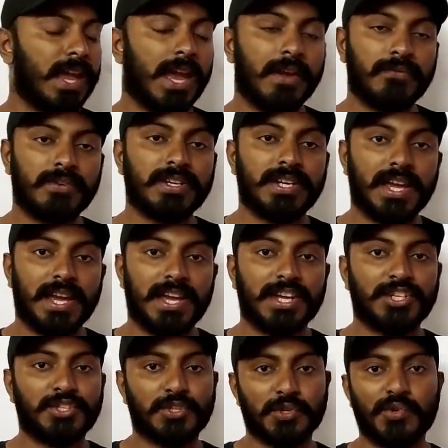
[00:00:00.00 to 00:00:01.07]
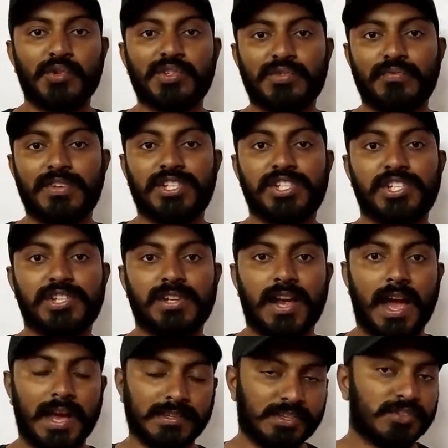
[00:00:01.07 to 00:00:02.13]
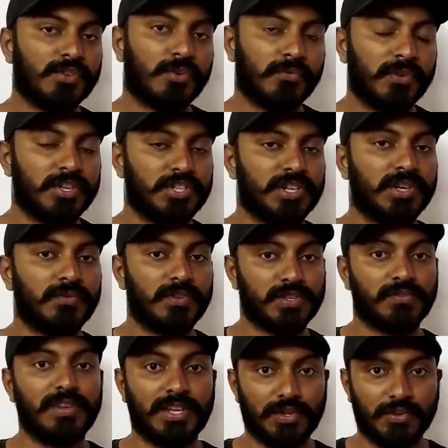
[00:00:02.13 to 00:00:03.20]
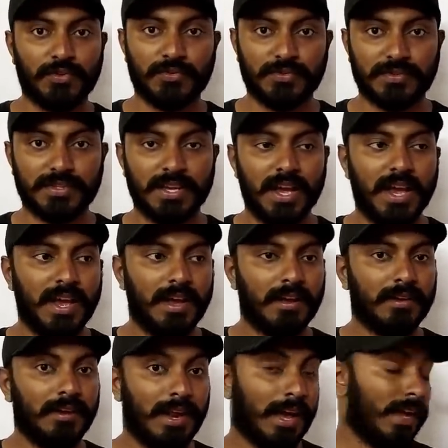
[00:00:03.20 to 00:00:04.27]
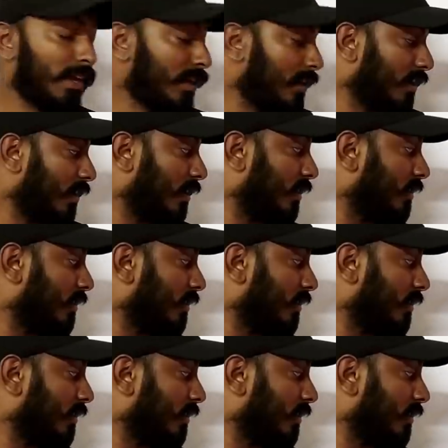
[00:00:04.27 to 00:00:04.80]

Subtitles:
everyday tools which, as a software engineer, which we use, like